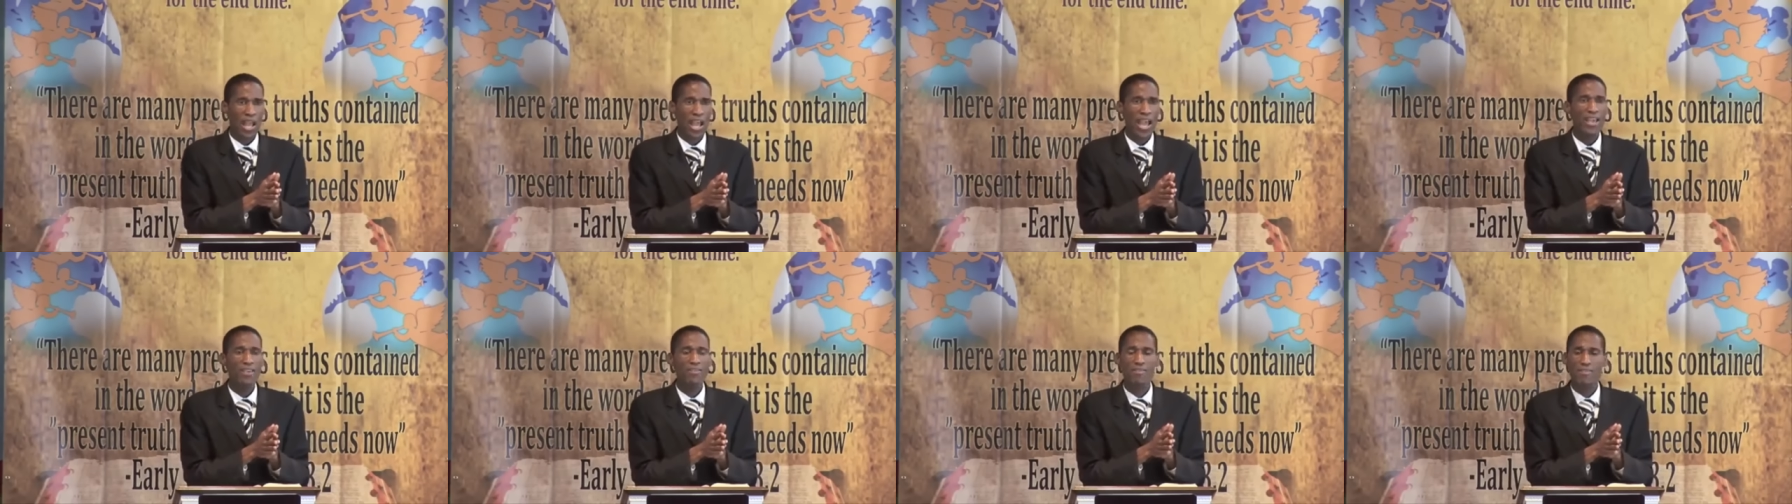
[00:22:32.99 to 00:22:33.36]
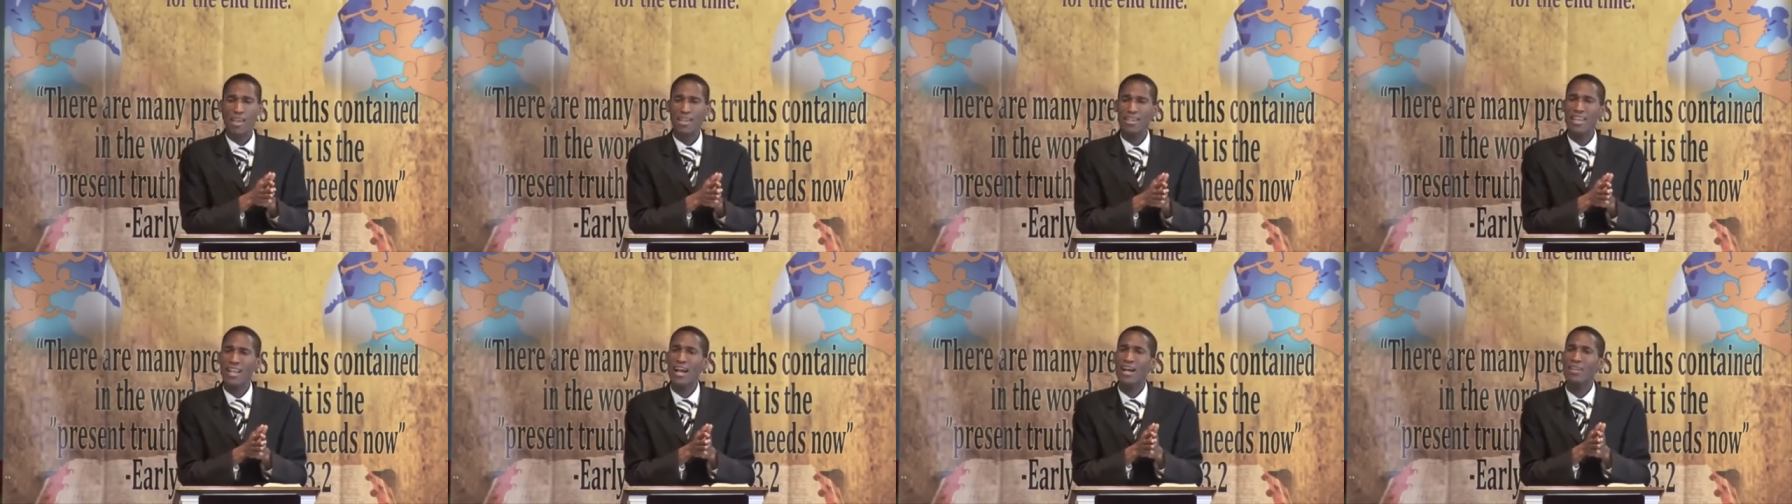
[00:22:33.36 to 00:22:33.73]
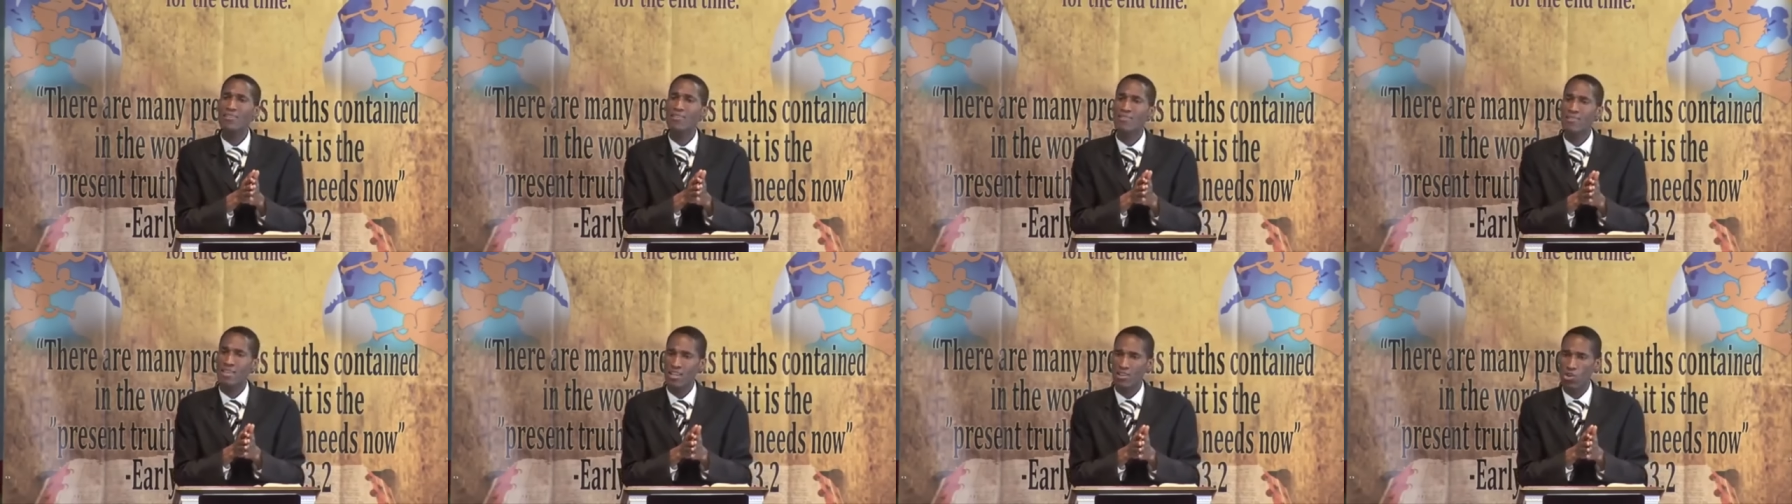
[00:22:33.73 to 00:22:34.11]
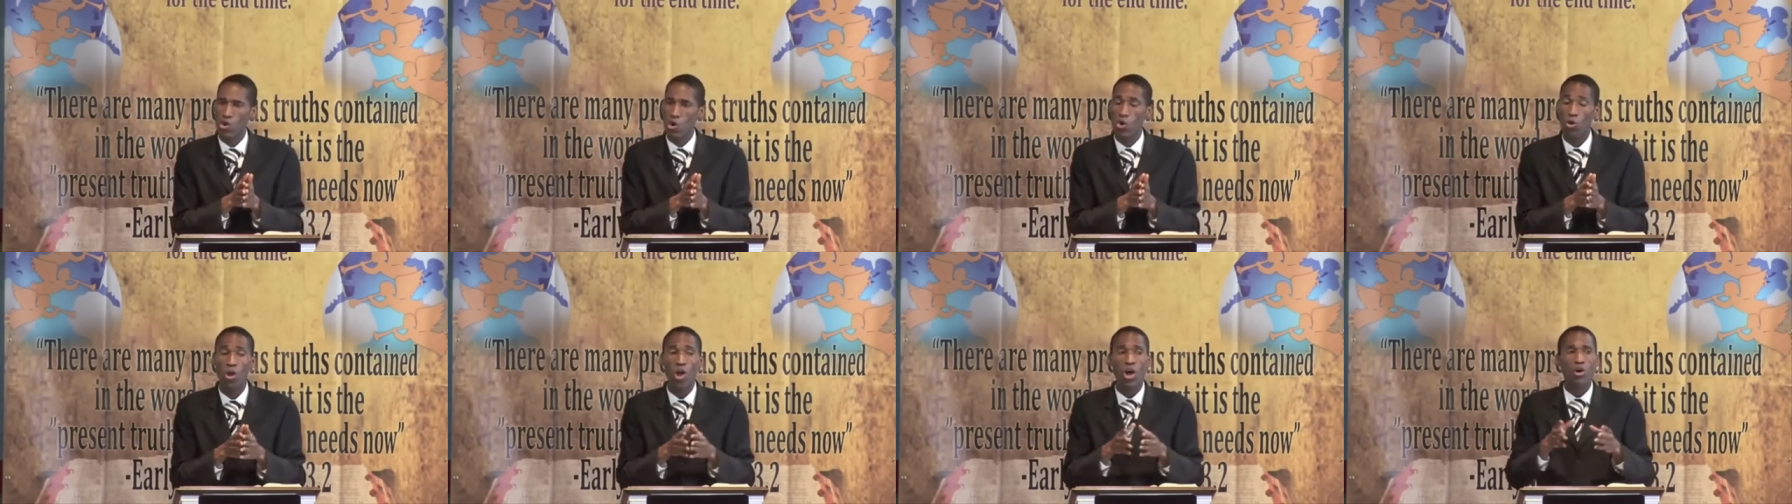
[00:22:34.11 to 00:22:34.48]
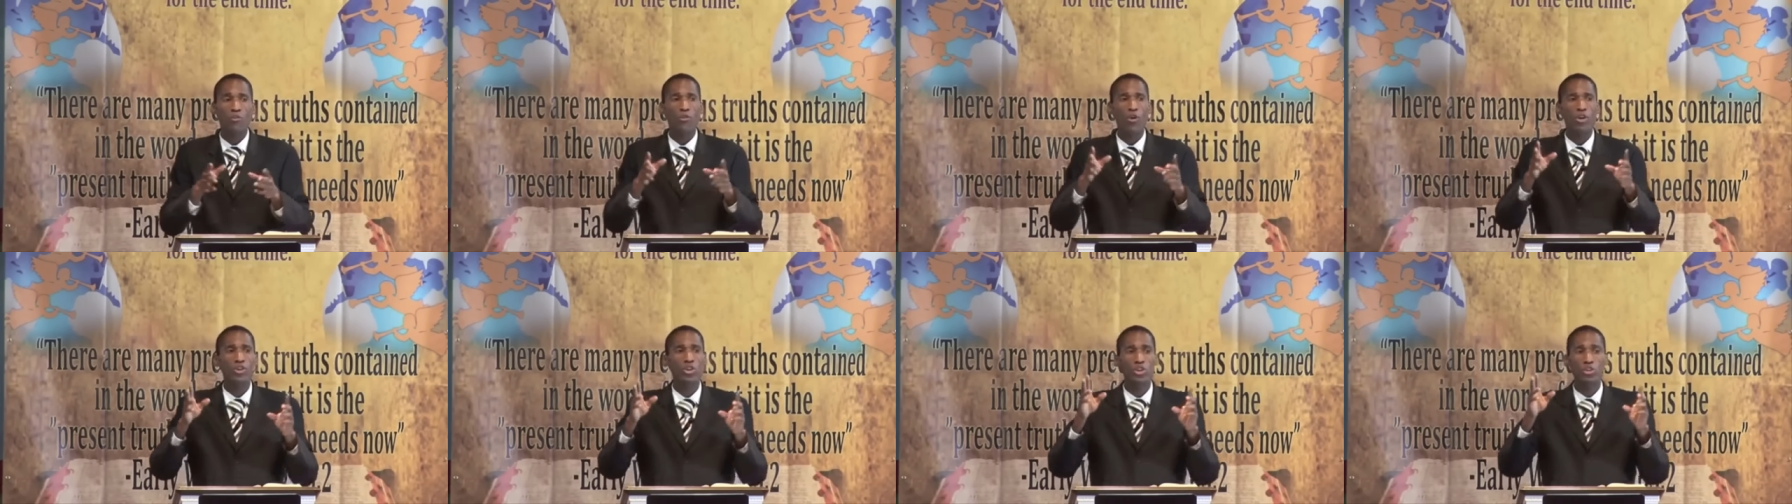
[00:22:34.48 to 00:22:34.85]
is sending a signal
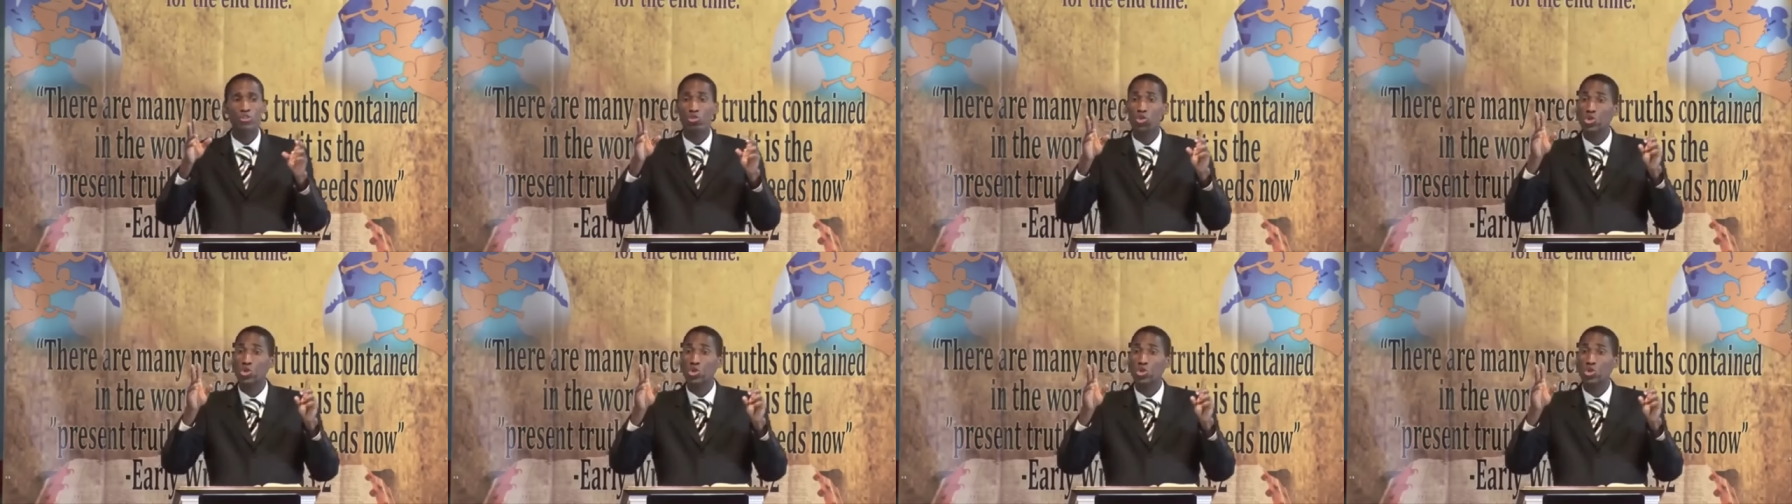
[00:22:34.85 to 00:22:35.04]
for,